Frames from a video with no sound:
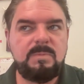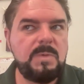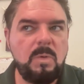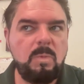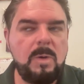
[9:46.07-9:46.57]

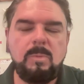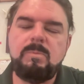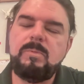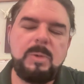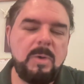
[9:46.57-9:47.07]
Don't want
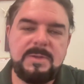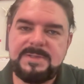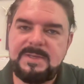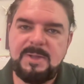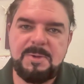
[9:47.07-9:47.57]
we won't
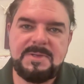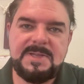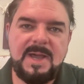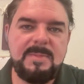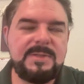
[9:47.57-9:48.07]
see Logan
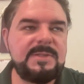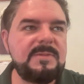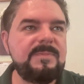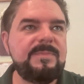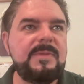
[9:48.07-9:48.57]
Thomas,
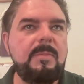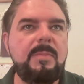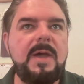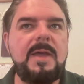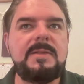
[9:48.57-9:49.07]

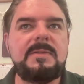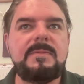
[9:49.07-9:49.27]
but